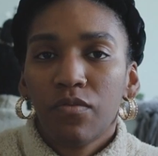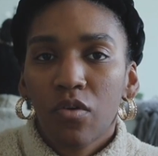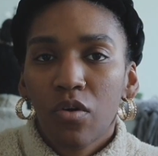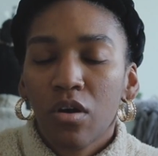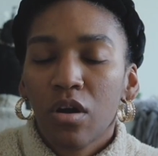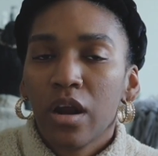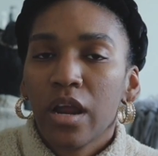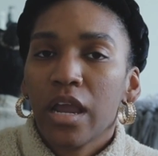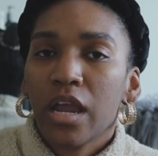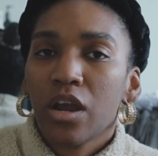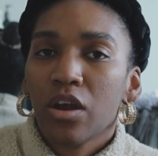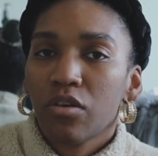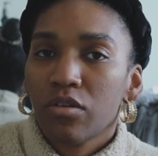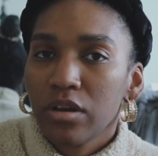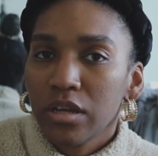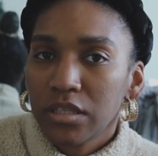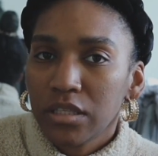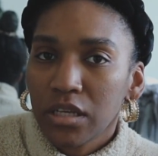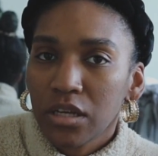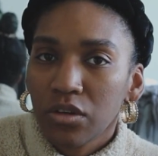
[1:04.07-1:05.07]
for
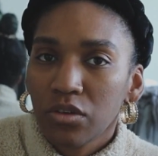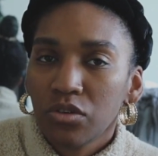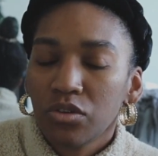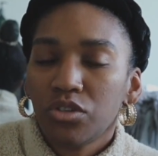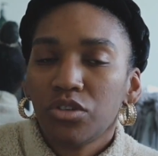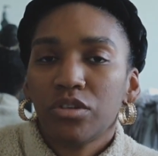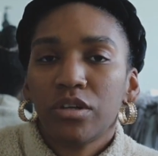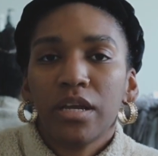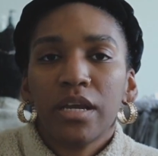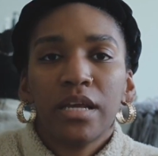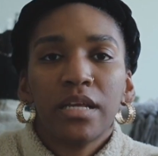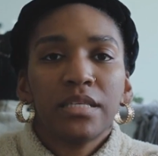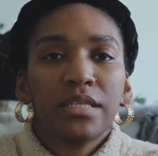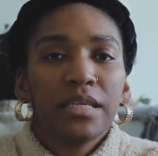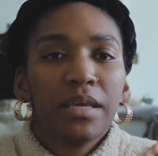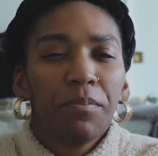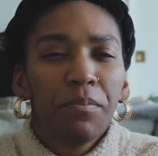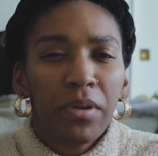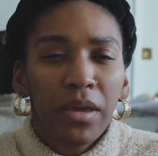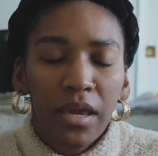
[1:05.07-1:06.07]
increasing nutrients,
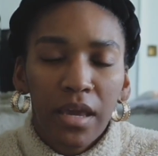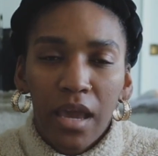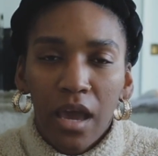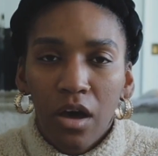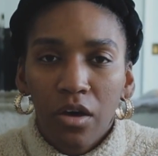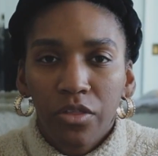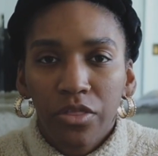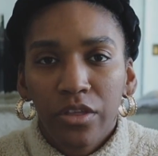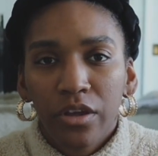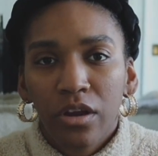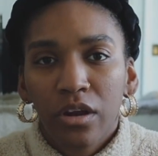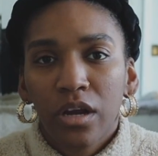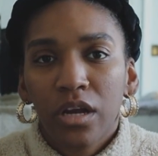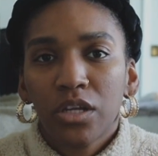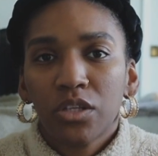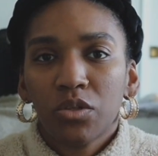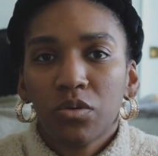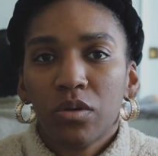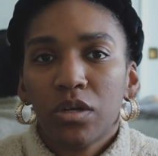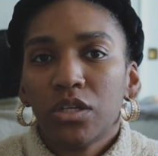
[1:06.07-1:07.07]
being healthier
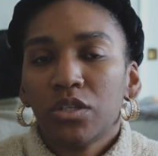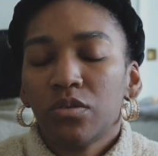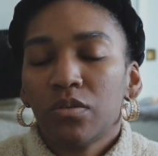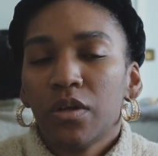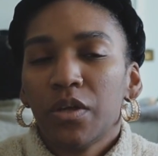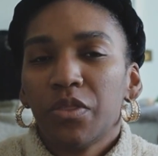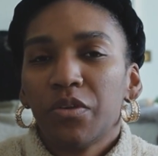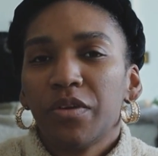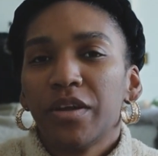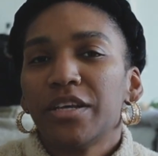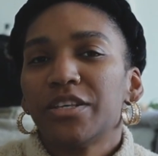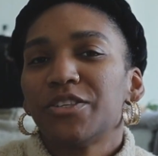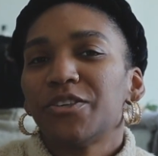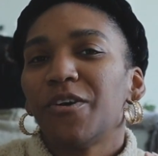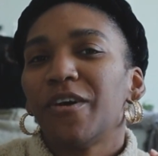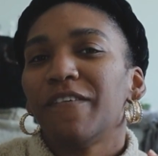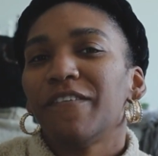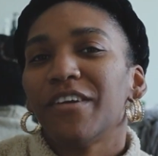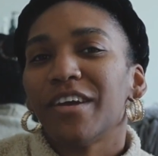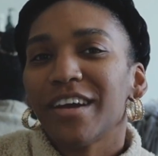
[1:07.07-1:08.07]
in 2023. So
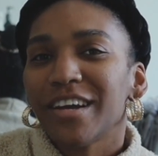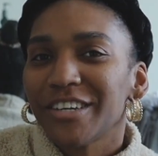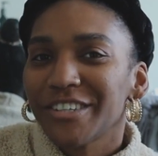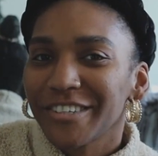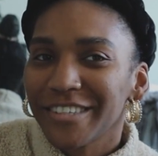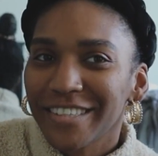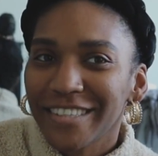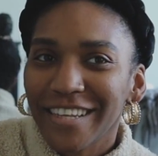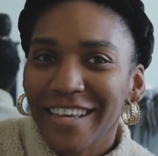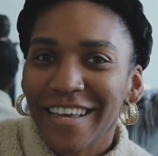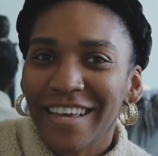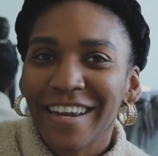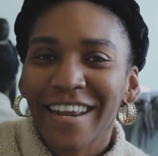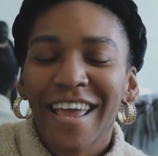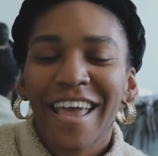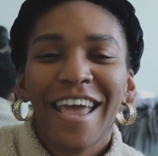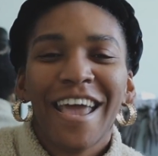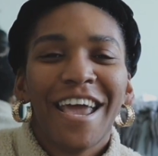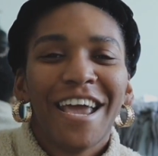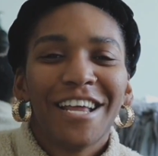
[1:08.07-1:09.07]
if you're interested
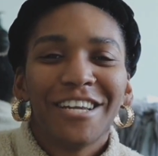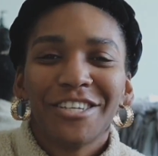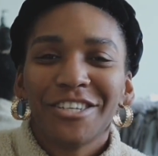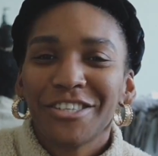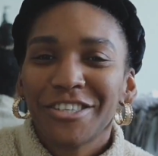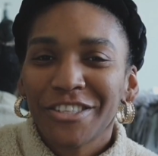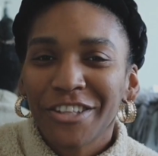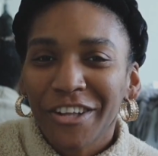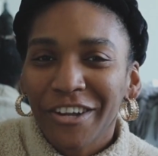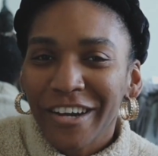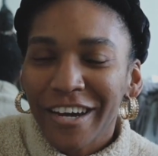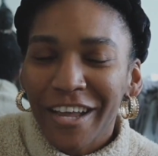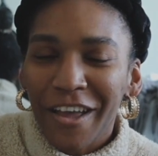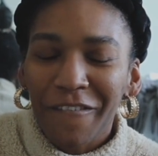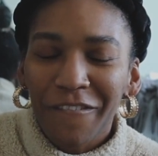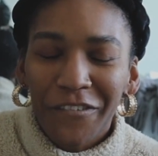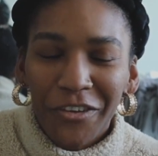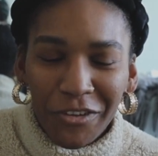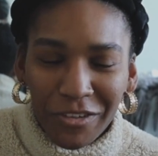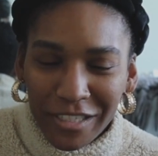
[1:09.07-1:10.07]
in just learning
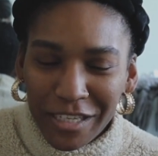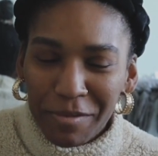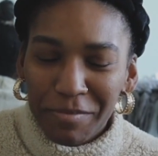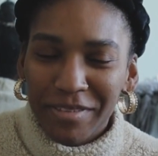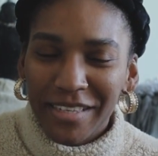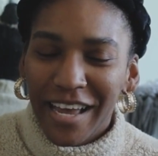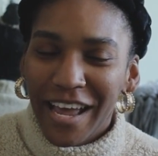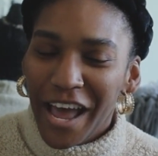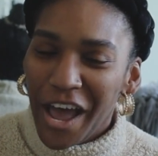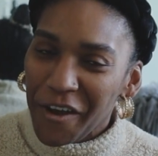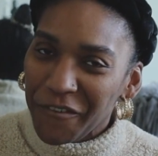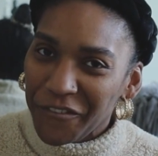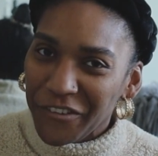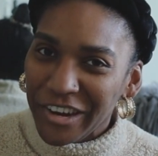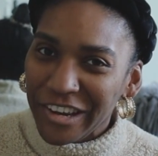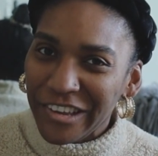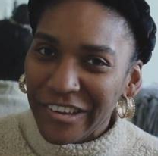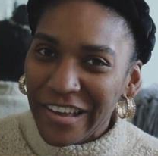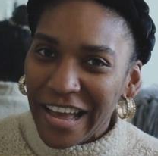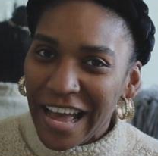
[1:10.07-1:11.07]
a few tips I have for
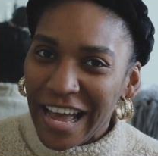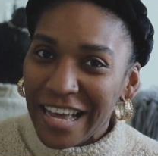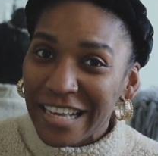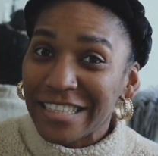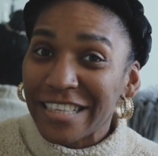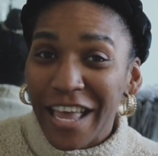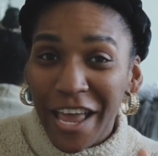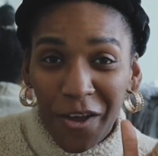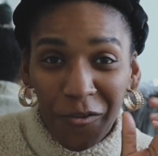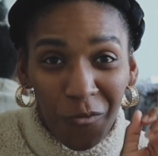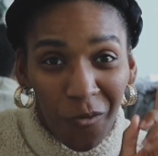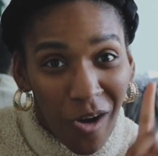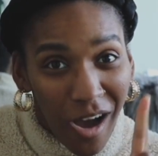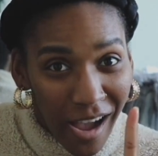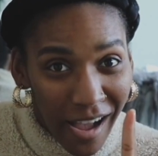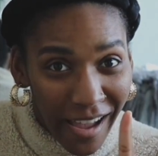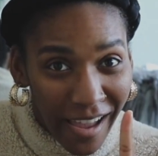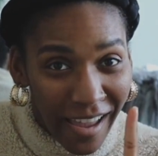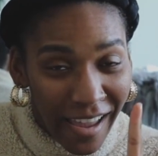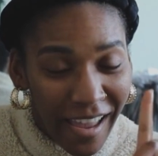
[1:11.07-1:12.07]
you guys and
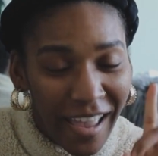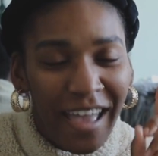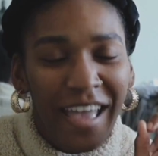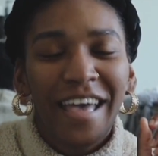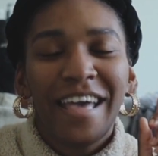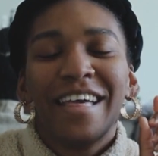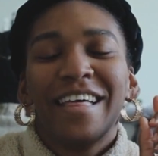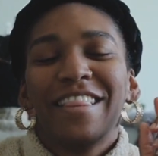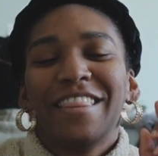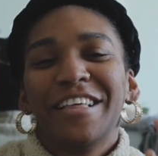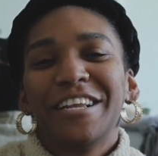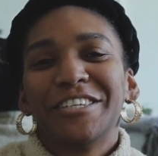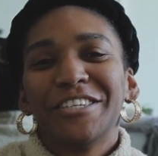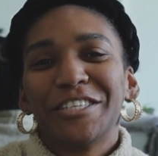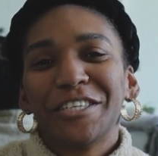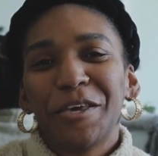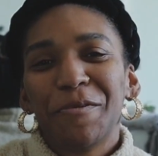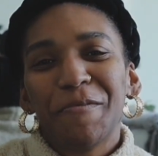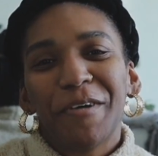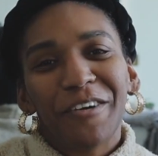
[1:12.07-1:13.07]
why, then
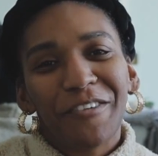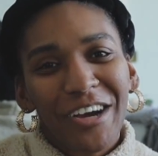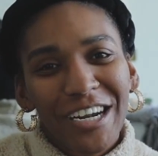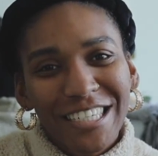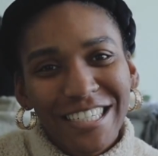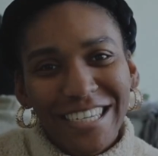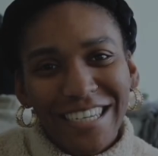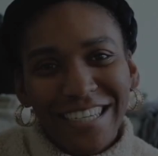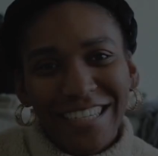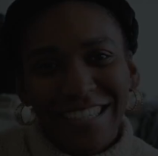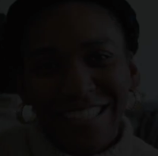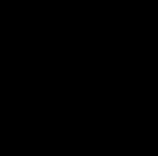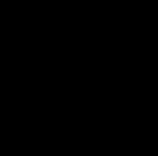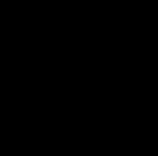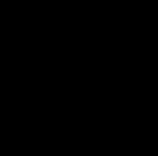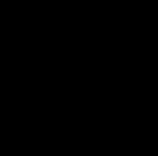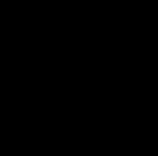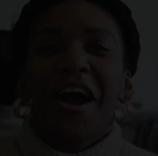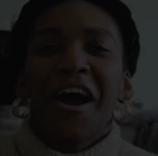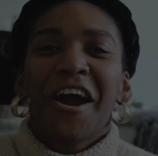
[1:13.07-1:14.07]
just keep on watching.
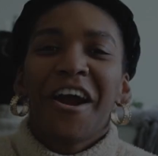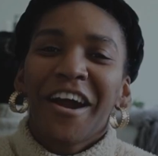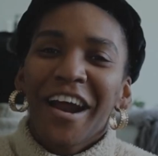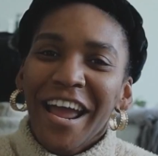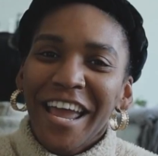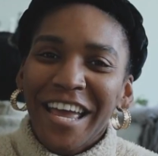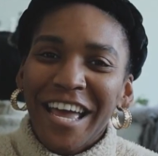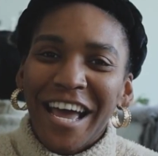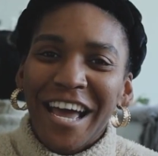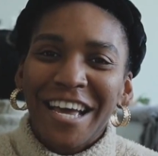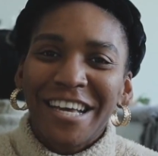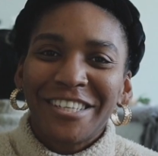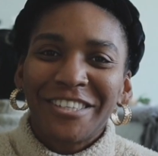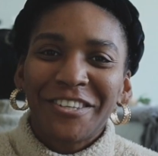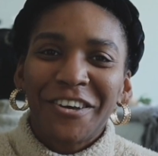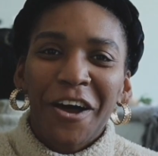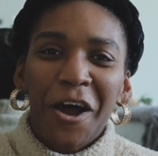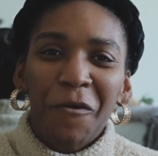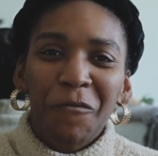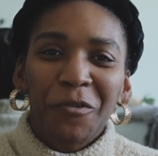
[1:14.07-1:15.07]
Alright guys,
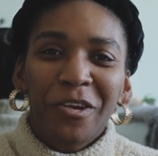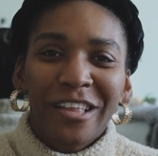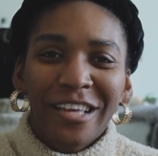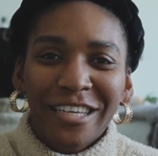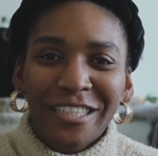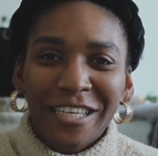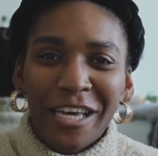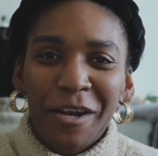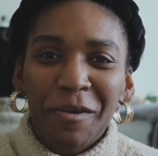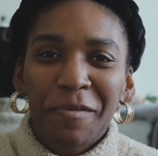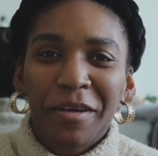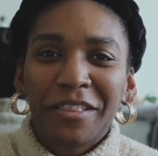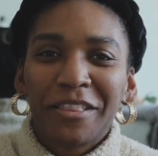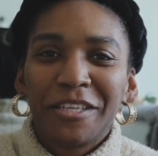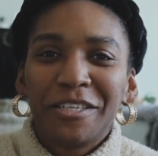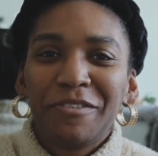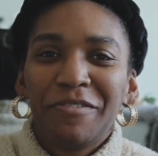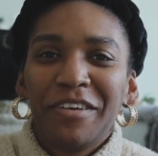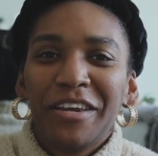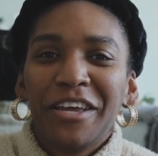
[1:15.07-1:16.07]
so I'm really excited about
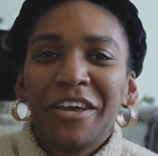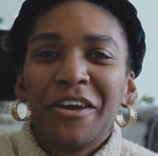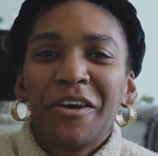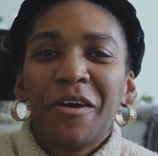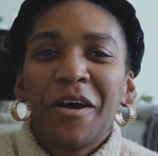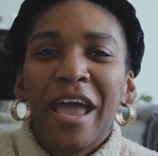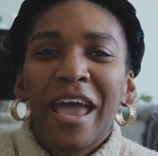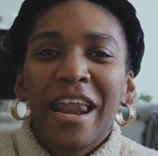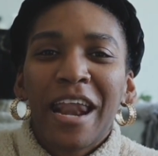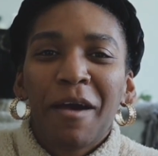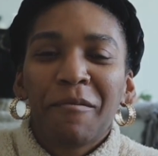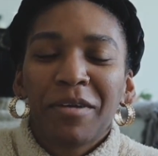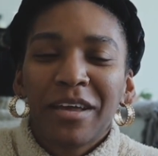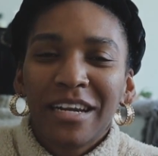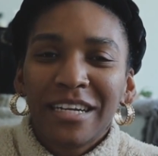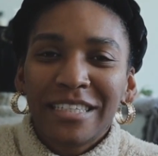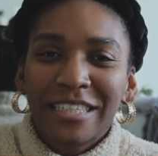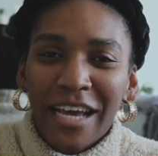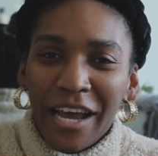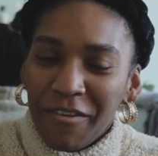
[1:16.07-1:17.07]
this video and I'm
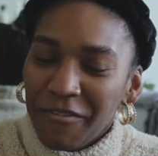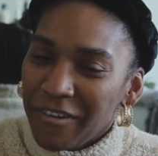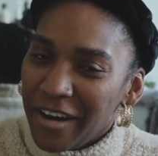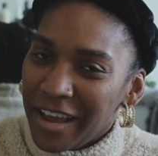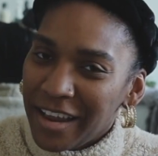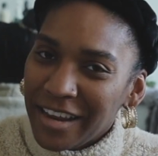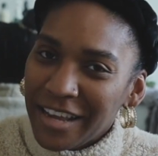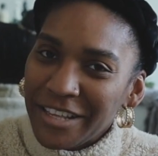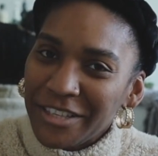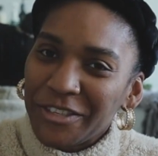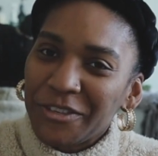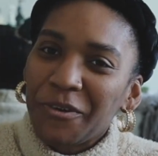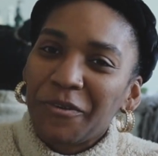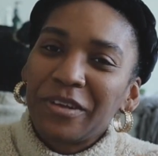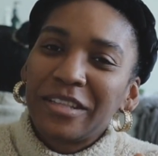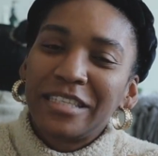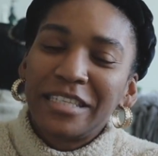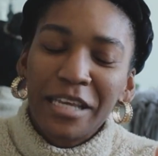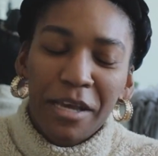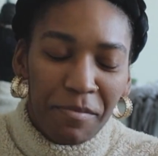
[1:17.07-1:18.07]
going to dive right in. So
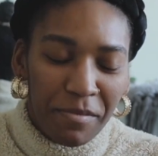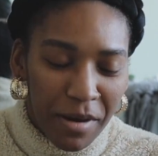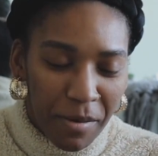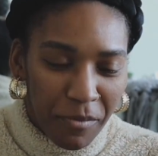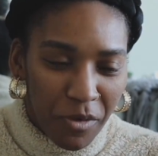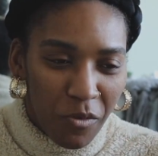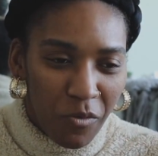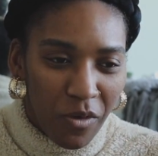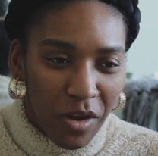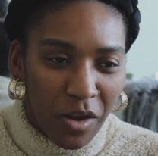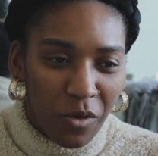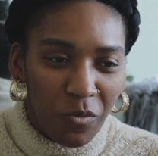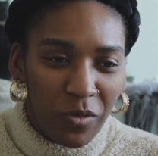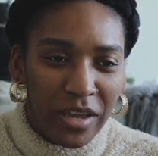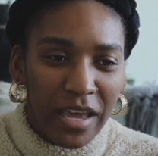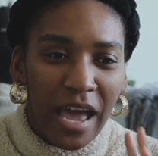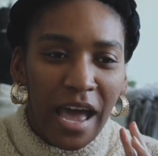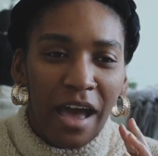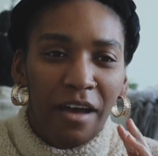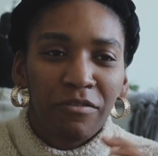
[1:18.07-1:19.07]
with tip number 1,
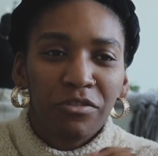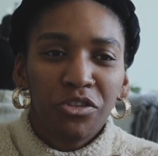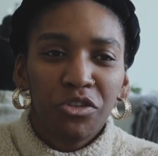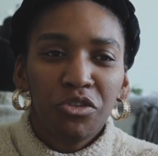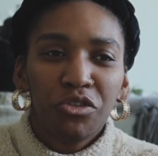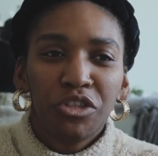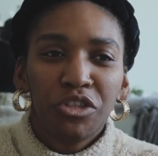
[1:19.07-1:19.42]
we have to